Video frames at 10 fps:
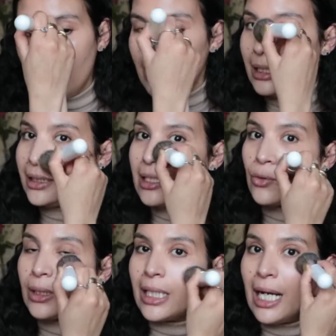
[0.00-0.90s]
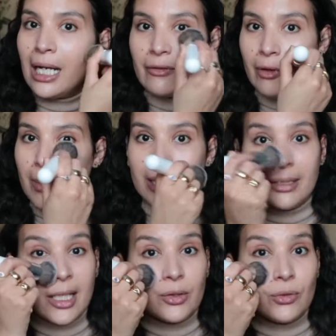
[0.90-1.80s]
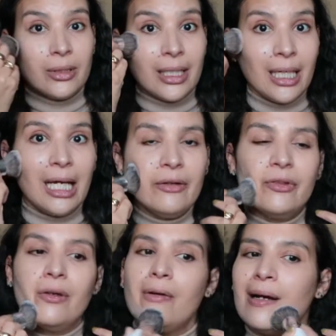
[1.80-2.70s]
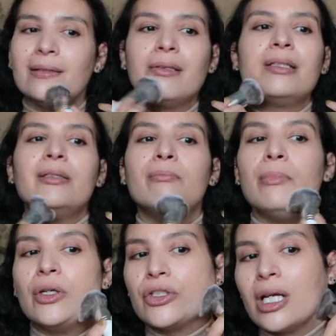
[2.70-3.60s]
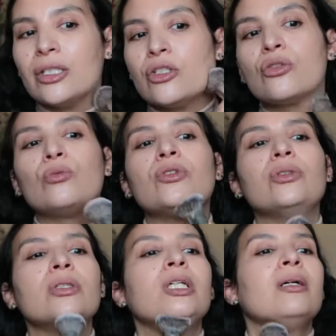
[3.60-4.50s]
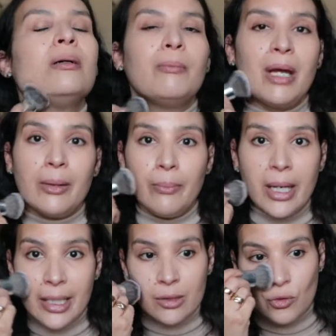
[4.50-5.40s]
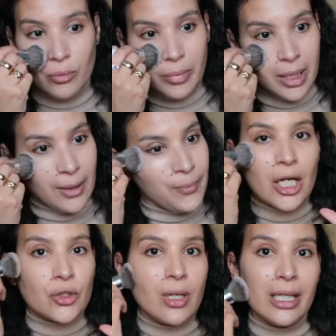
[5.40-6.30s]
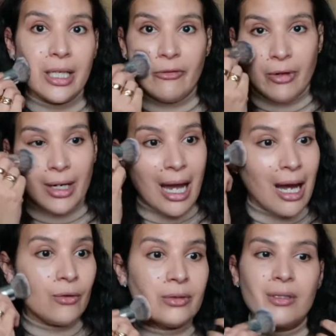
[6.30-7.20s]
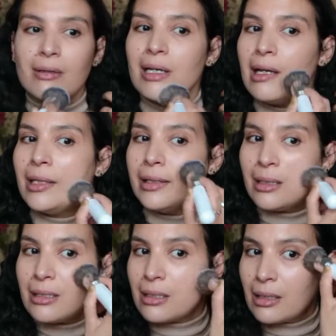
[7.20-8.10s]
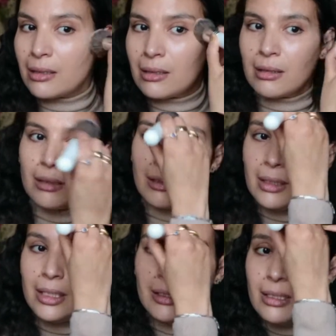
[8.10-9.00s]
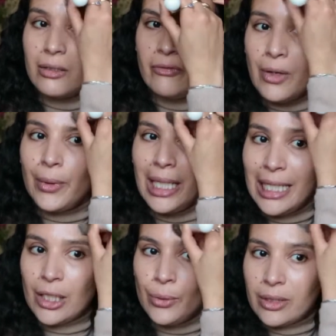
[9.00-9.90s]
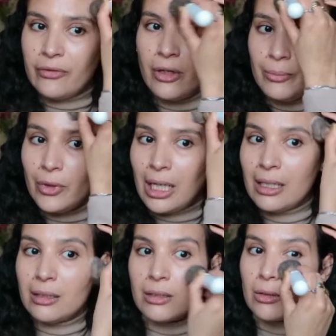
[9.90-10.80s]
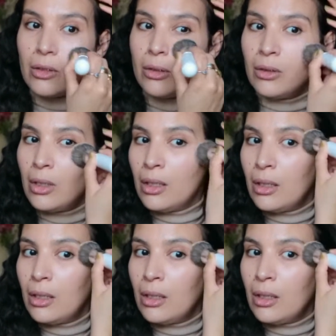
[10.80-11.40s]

and that's what I like for my day-to-day life. You know, I don't need much, I just want my base to be actually even out, and that's it. It is a very liquid formula, so